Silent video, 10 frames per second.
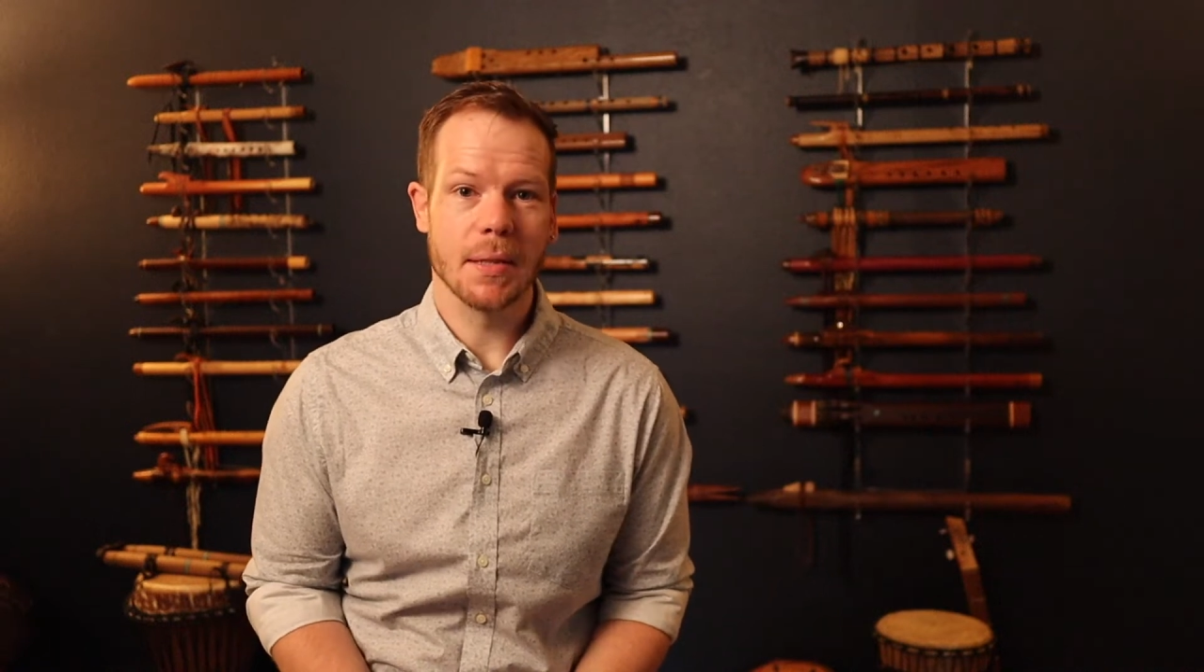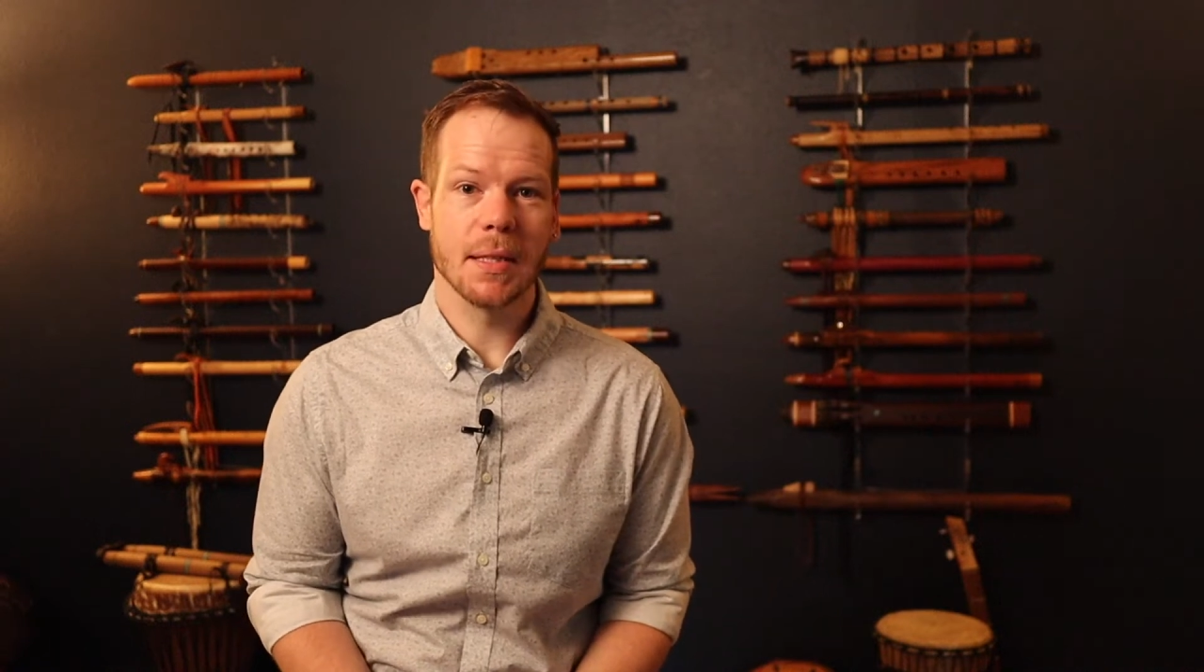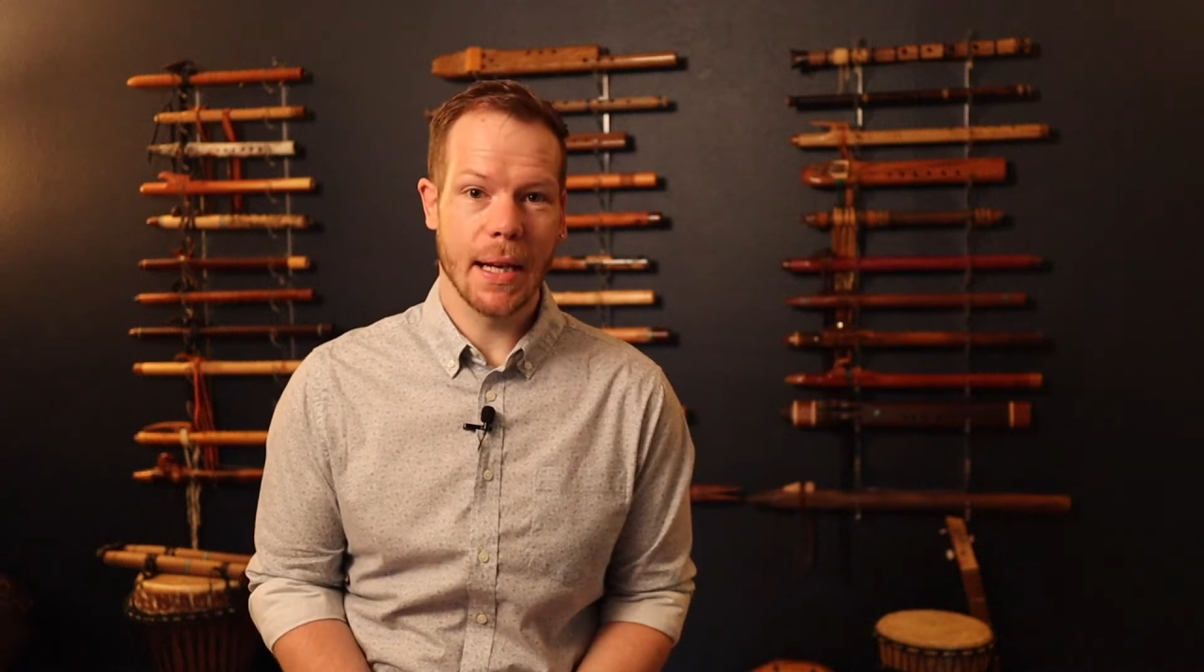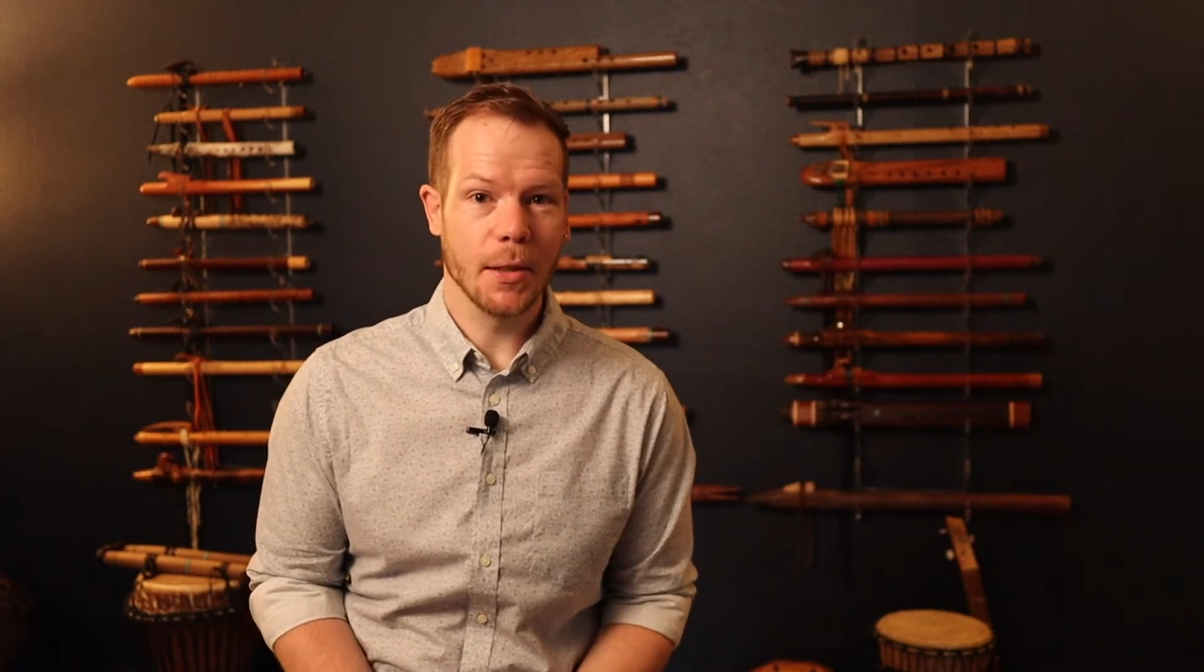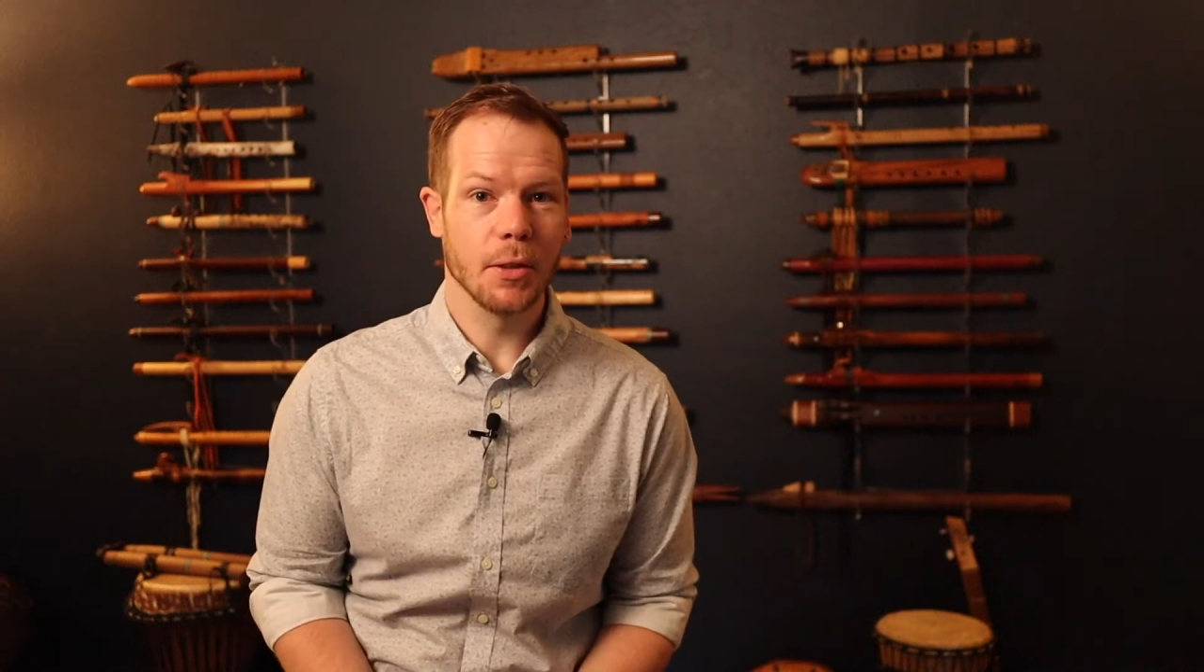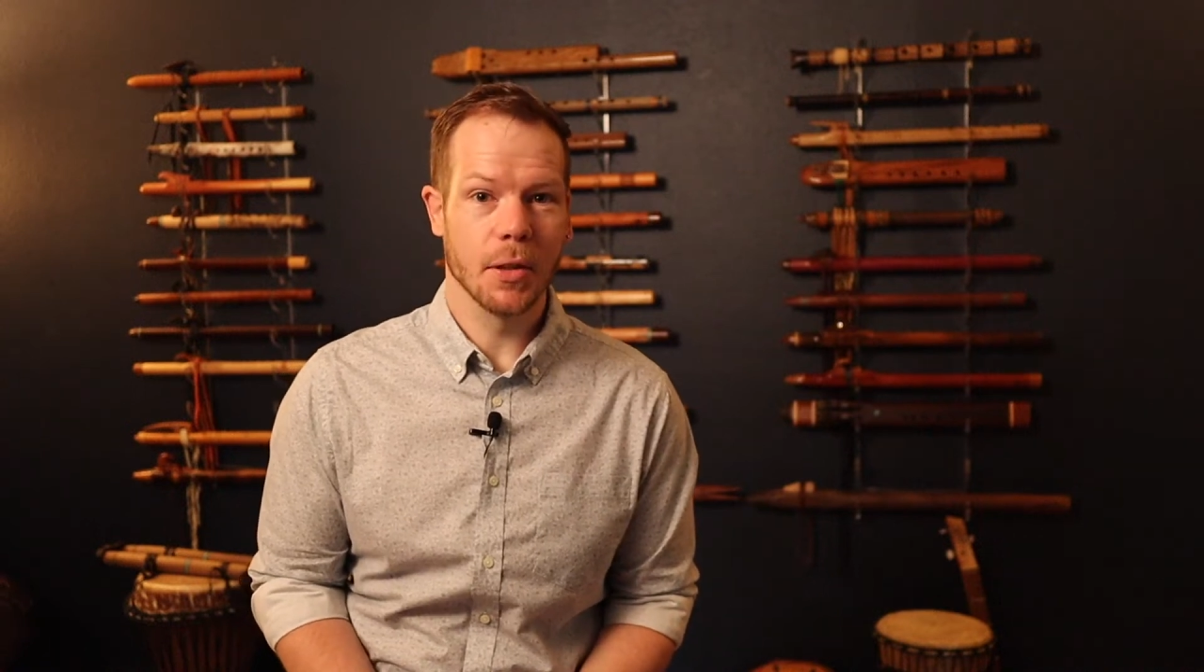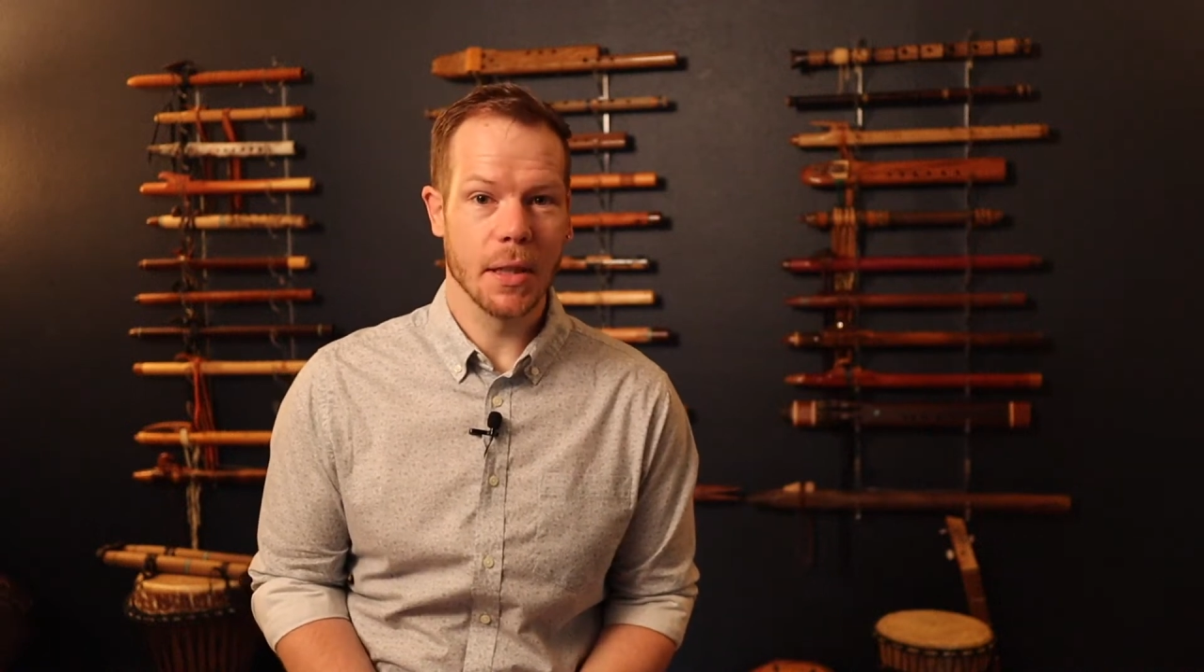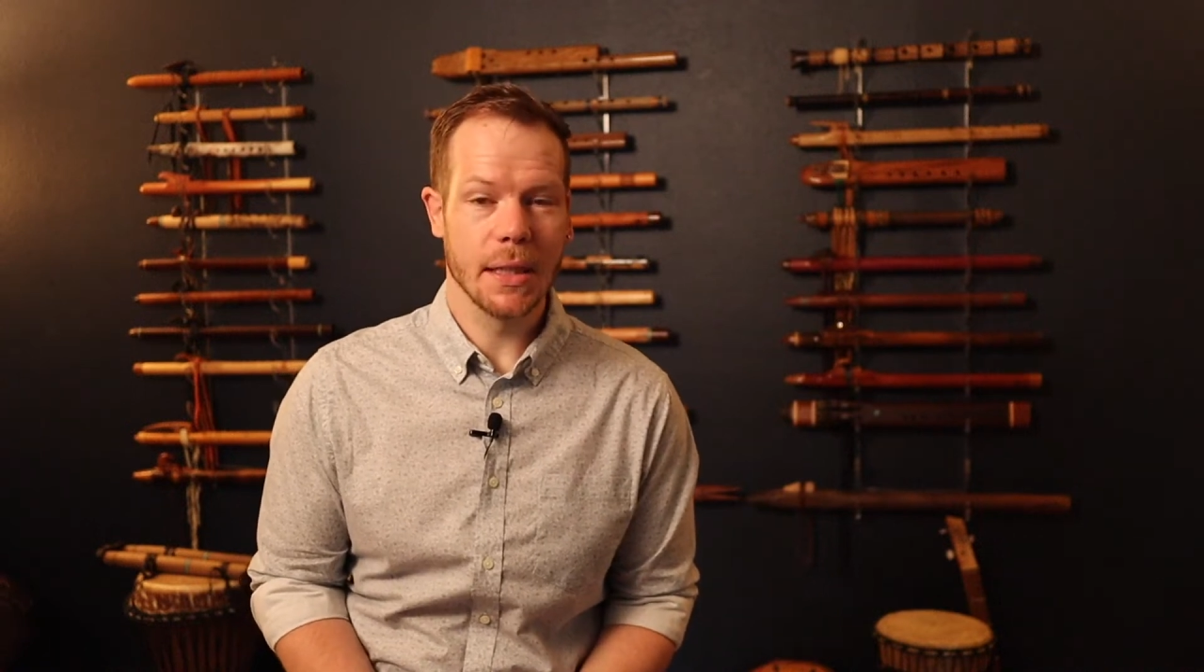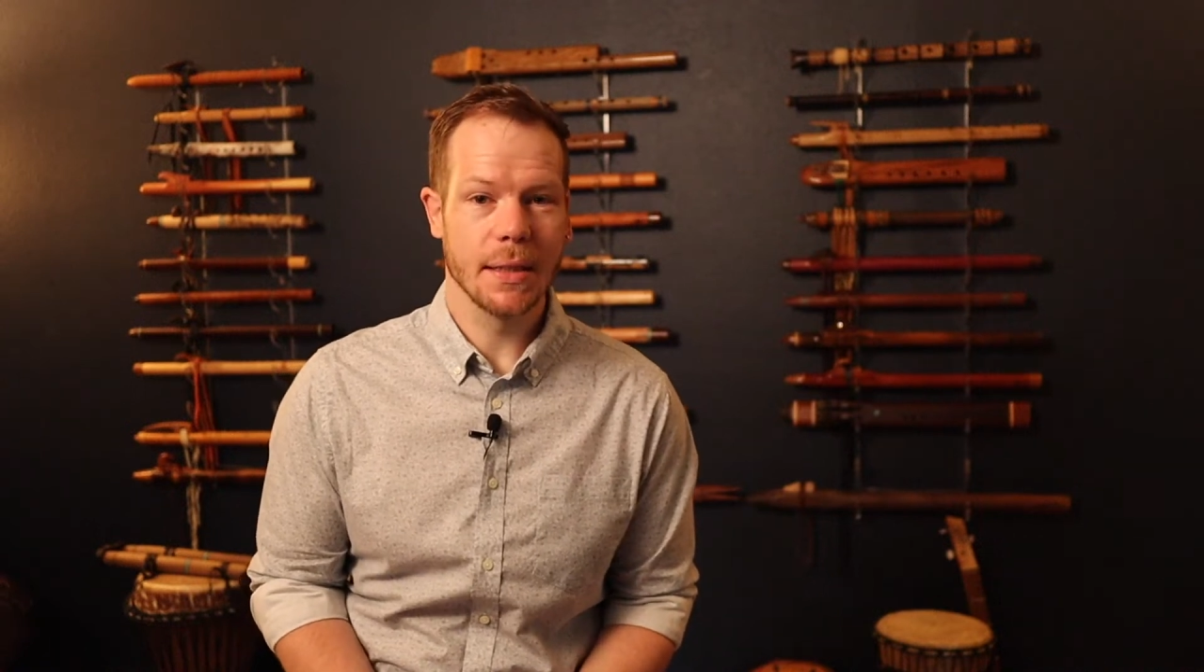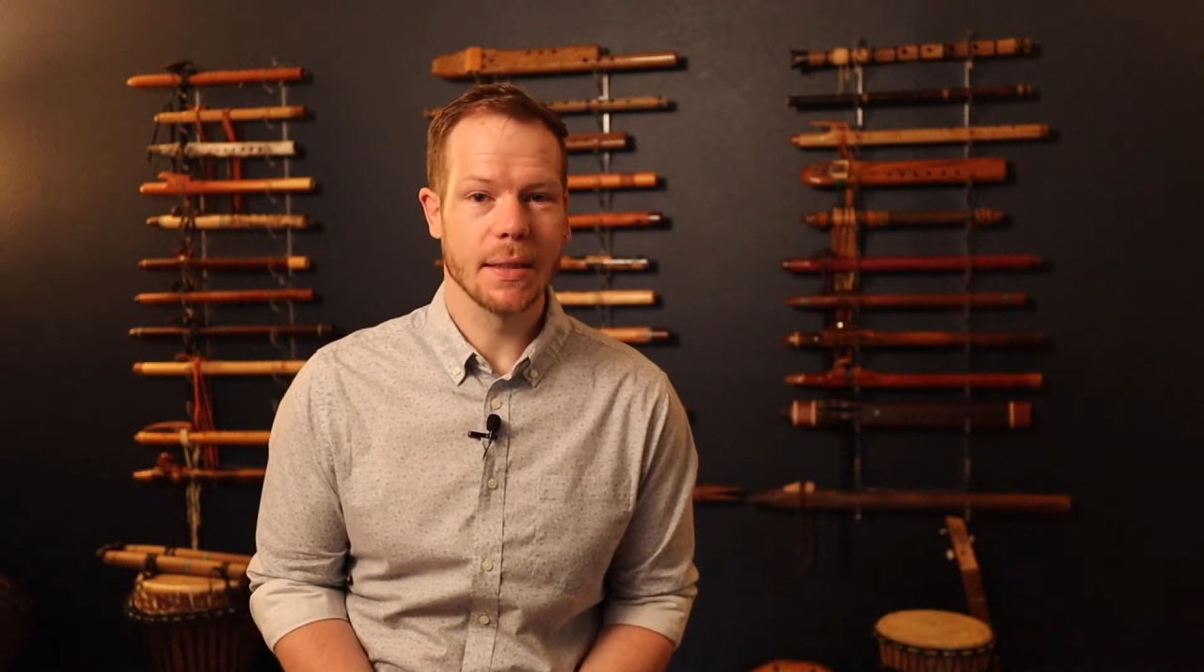scale
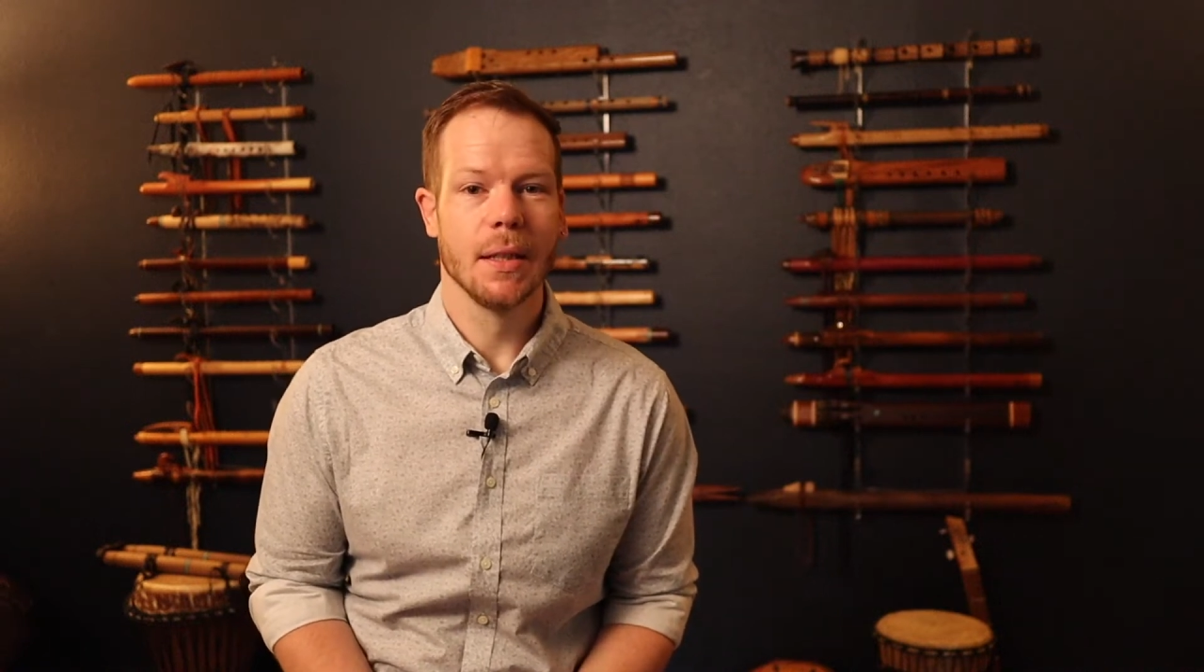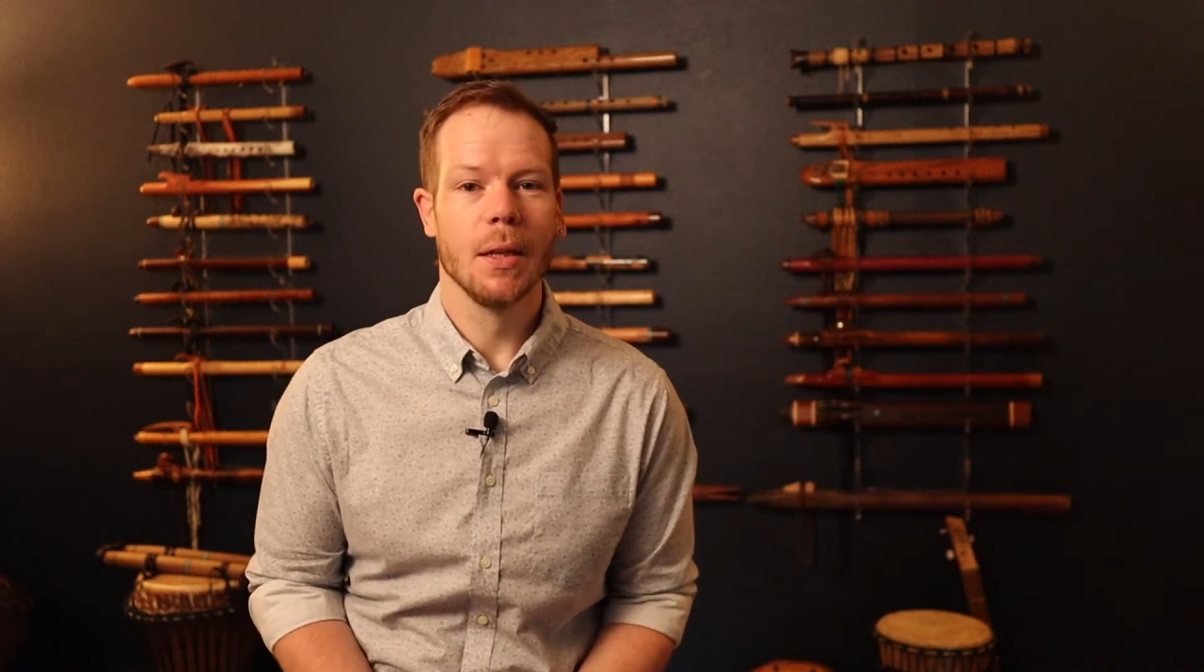degrees.